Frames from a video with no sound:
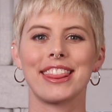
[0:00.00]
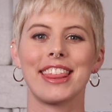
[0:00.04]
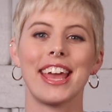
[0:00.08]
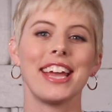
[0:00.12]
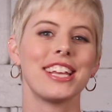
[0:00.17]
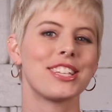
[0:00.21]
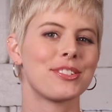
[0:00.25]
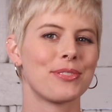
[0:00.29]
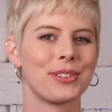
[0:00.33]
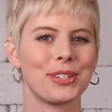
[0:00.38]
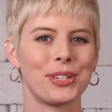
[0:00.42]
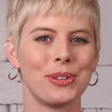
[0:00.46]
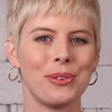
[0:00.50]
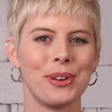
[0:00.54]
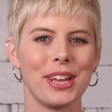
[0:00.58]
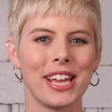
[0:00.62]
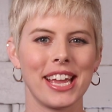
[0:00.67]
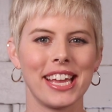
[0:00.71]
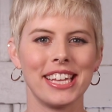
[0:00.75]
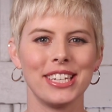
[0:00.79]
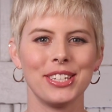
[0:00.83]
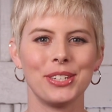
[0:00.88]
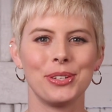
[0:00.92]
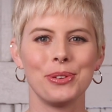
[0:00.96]
Thanks for
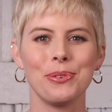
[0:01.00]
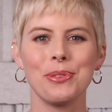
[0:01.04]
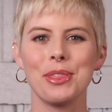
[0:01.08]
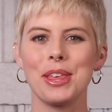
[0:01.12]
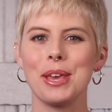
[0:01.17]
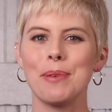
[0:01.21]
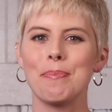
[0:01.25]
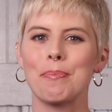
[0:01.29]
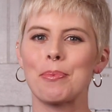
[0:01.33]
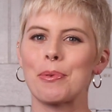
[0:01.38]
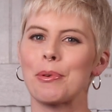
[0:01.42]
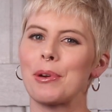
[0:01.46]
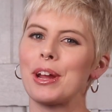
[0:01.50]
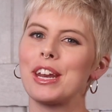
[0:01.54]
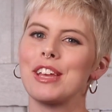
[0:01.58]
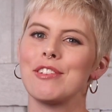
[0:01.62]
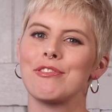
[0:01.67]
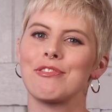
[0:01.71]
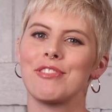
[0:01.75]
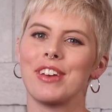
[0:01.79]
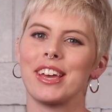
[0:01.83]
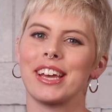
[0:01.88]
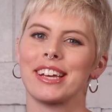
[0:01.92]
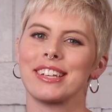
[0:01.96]
tuning into The
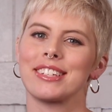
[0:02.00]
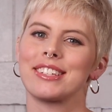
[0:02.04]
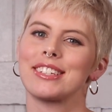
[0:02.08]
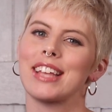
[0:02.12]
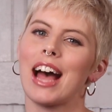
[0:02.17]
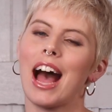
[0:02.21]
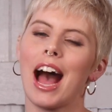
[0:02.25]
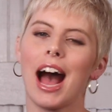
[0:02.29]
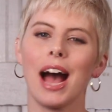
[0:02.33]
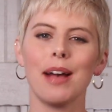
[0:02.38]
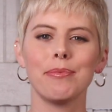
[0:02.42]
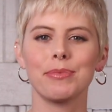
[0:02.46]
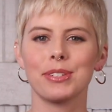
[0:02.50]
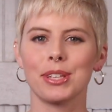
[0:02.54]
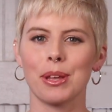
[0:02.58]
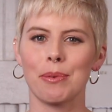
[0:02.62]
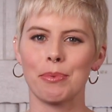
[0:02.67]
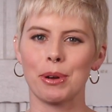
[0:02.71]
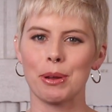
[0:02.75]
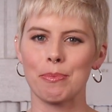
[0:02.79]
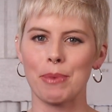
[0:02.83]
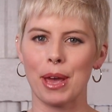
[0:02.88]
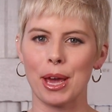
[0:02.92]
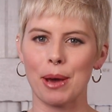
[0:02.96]
Pretty Fix. I'm
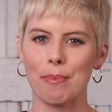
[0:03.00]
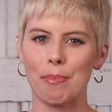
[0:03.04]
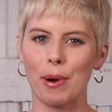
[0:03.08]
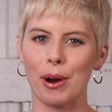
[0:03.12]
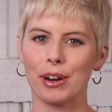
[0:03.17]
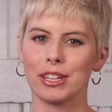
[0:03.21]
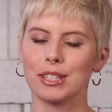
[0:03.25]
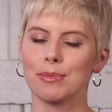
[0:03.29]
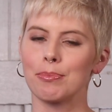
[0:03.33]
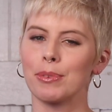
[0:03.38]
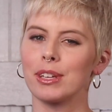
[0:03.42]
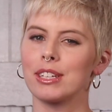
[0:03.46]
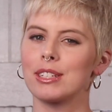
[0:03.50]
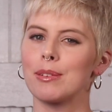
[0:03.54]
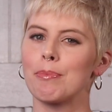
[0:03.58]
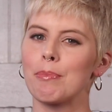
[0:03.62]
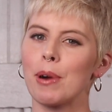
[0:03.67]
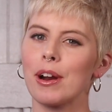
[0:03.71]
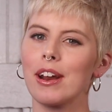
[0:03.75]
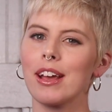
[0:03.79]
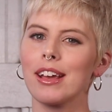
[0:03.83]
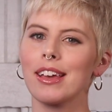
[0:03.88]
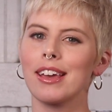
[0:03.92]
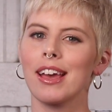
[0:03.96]
celebrity makeup artist Melissa
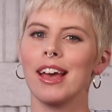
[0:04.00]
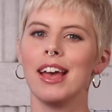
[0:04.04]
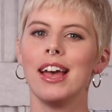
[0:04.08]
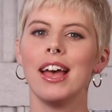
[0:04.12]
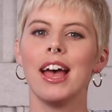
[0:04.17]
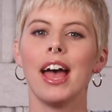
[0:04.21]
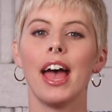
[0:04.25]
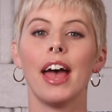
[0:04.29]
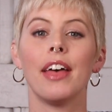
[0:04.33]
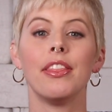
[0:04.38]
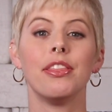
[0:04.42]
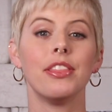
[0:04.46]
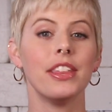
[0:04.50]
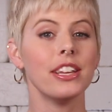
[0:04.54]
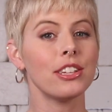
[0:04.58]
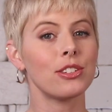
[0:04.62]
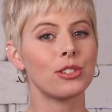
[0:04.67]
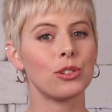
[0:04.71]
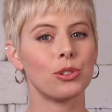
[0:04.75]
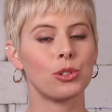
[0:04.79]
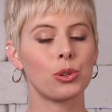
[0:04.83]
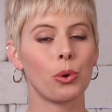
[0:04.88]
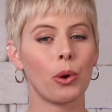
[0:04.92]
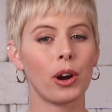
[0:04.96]
Murdick, and
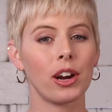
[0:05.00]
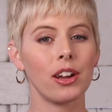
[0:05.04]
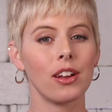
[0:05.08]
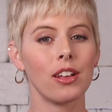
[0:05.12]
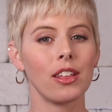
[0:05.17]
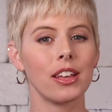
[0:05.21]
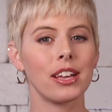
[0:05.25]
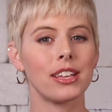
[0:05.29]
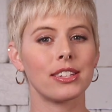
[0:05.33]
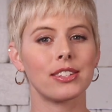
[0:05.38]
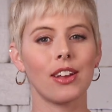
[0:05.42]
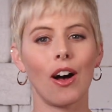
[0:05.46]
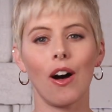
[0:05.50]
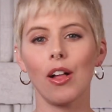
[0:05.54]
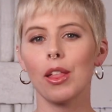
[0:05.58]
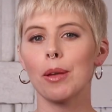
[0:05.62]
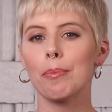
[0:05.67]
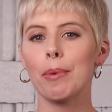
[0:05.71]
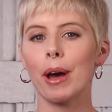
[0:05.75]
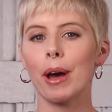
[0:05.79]
this tutorial is all